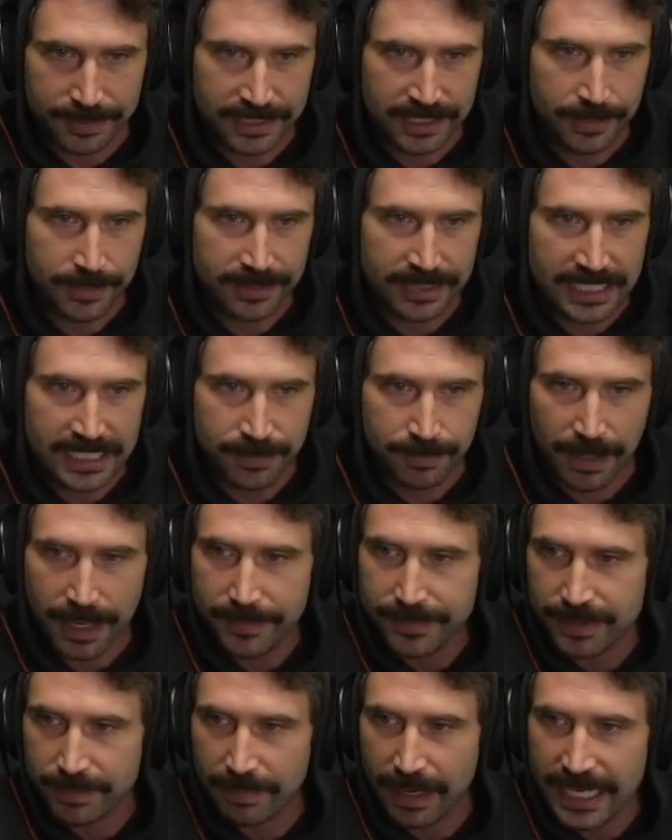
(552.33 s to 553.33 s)
Some of these
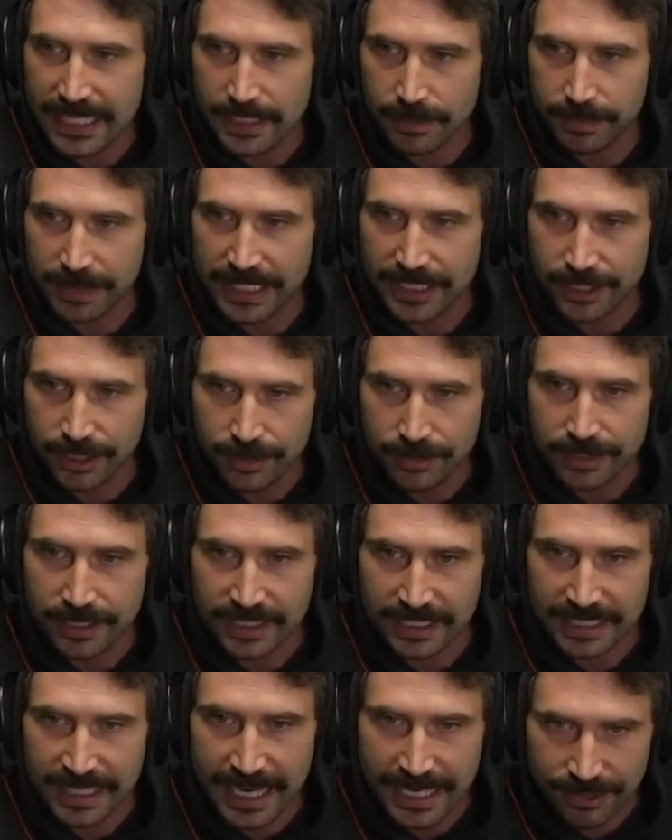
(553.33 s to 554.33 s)
bumps might be due to
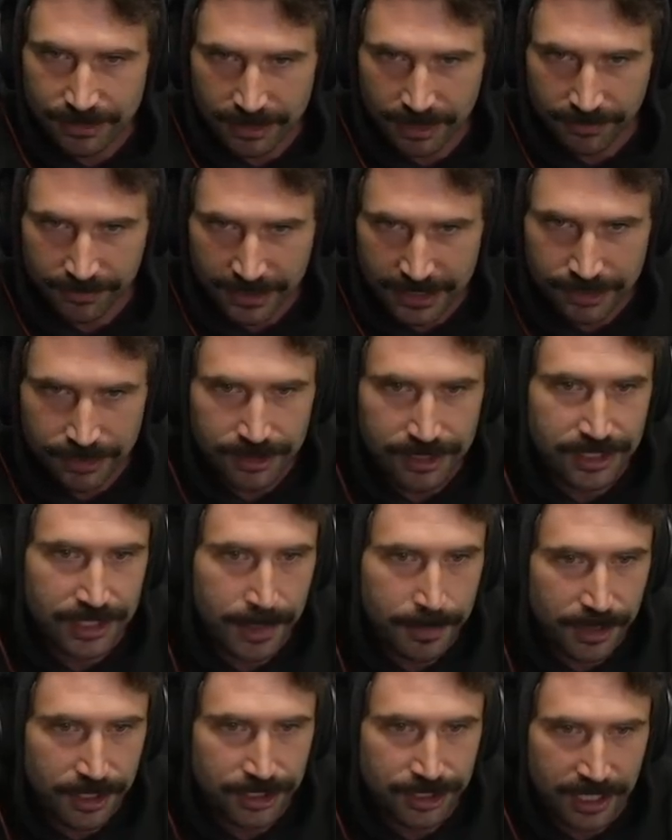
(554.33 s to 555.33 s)
the nature of the features.
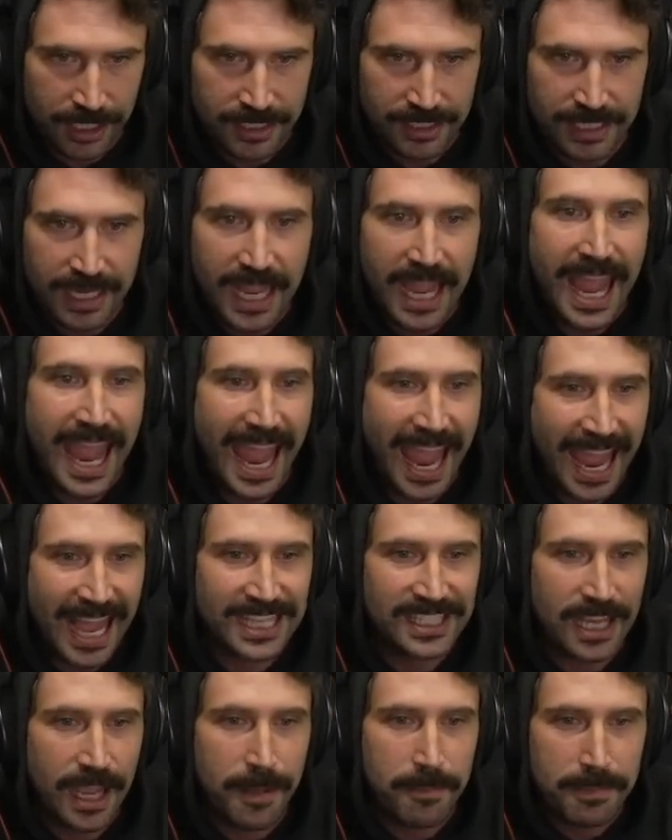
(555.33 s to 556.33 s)
Some are just
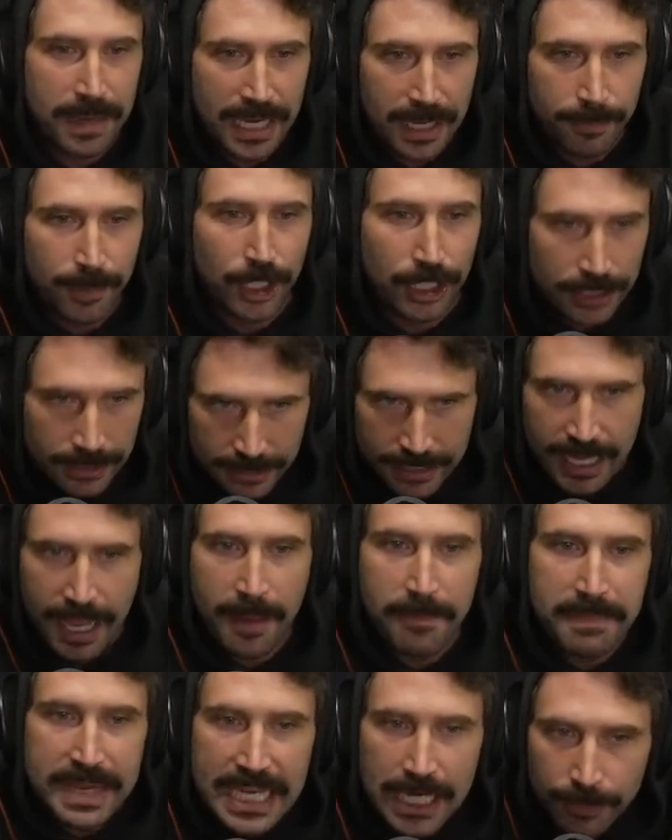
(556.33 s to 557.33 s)
as amenable
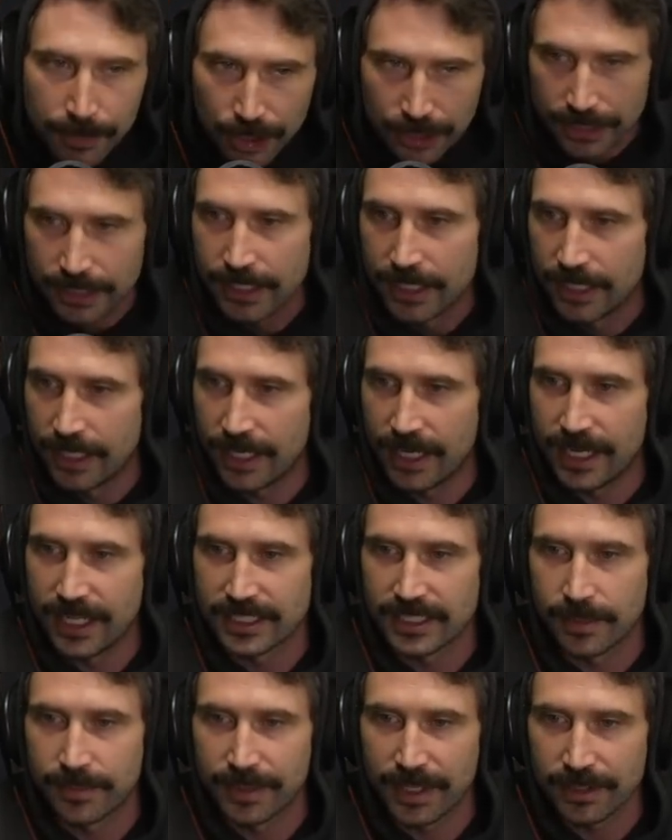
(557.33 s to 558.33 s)
amenable uh,
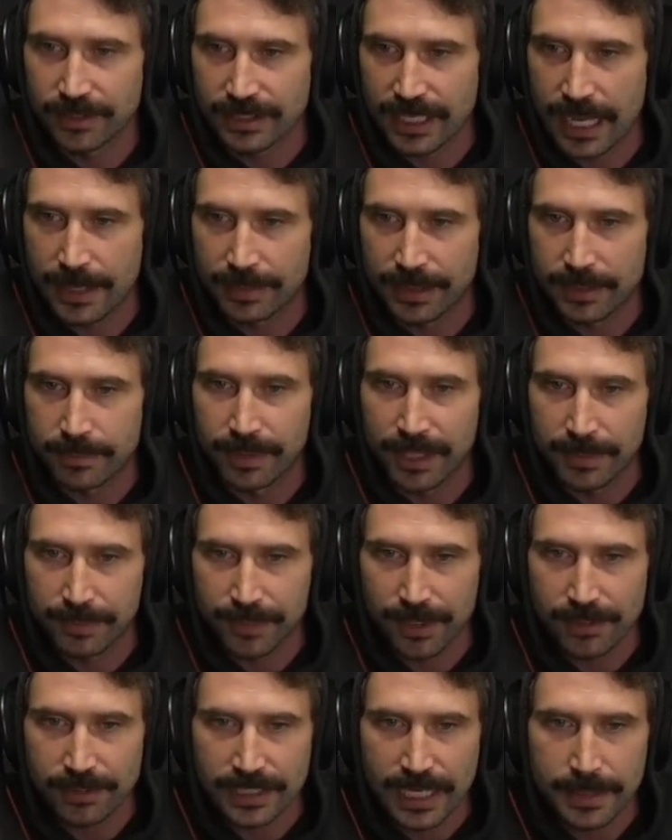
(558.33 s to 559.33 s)
to prototyping, but
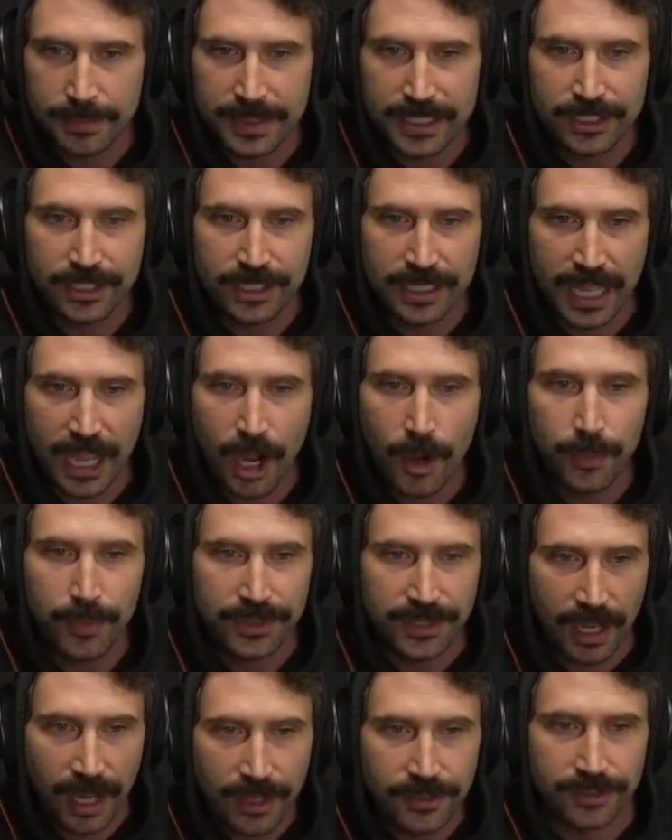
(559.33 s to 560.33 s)
prototyping could help
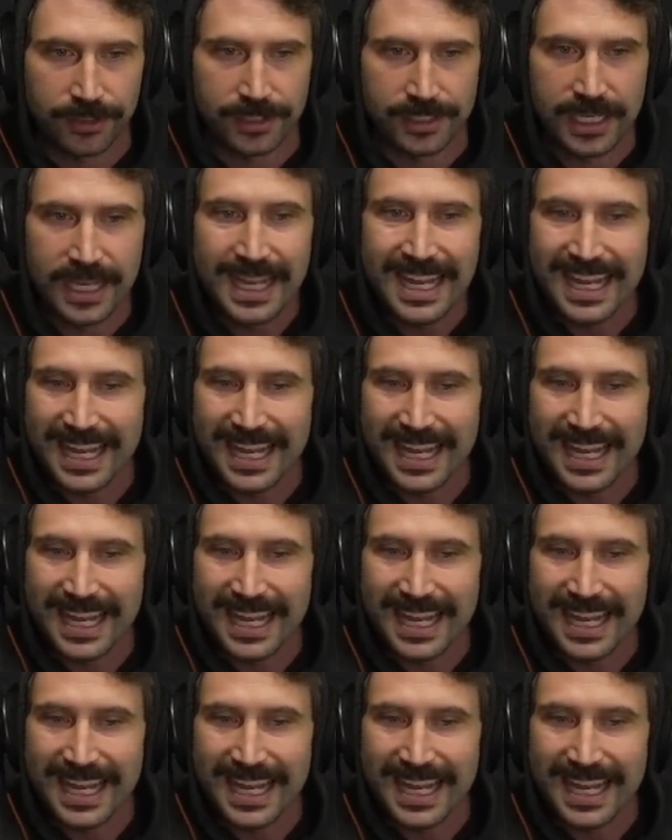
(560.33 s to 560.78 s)
with others.